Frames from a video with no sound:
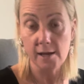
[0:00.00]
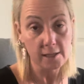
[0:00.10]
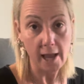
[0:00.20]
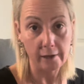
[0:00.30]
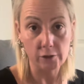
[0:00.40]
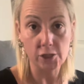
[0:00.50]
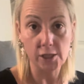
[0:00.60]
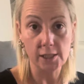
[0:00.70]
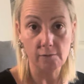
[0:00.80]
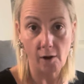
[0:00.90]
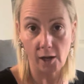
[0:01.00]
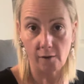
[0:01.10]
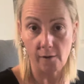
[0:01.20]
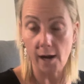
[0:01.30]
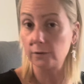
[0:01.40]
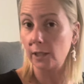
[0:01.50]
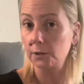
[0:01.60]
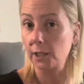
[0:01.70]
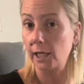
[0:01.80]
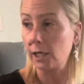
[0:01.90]
the energy isn't running around
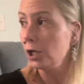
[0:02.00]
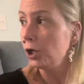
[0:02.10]
out there.